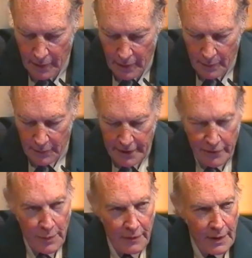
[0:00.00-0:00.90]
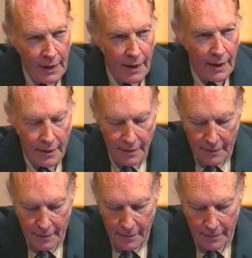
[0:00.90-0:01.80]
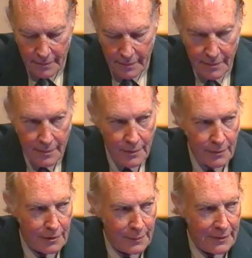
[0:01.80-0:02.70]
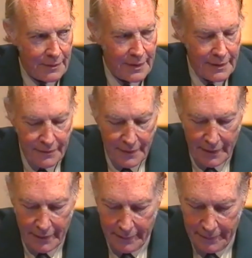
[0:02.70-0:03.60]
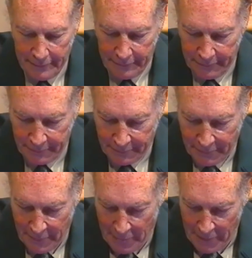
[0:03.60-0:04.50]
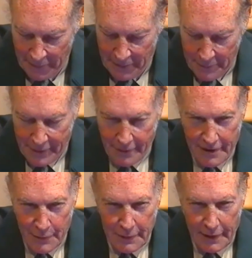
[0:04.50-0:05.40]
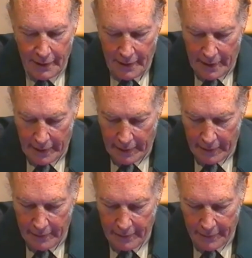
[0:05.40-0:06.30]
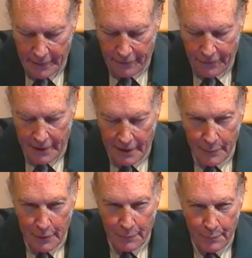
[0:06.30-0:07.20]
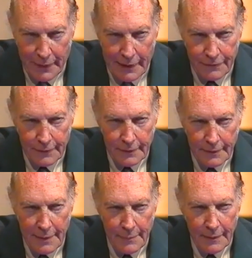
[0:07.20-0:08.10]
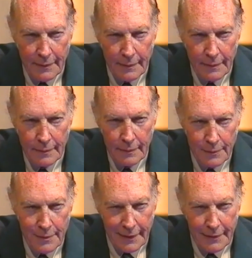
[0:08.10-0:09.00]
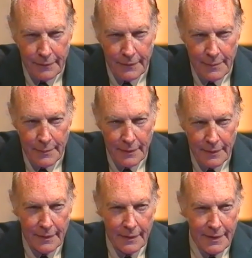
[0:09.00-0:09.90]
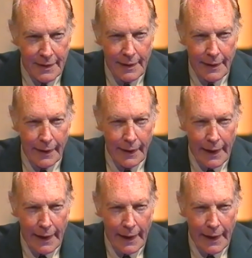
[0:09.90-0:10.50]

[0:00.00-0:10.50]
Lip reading: will never be realized, you'll all be relieved to hear, because it will collide with a far more powerful demon or set of demons, D-A-E-M-O-N,